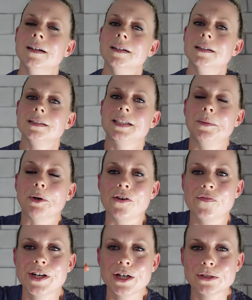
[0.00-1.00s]
let's keep our
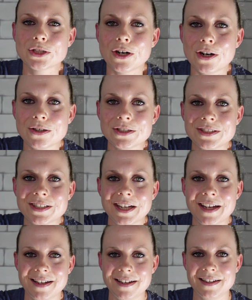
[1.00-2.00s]
fingers crossed
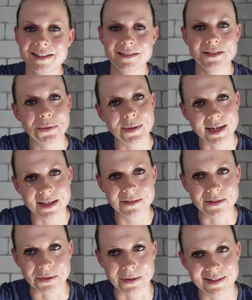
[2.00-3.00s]
and see what I can
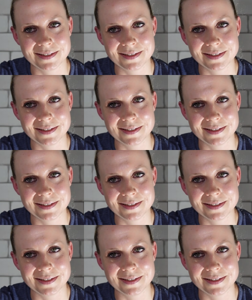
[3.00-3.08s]
do.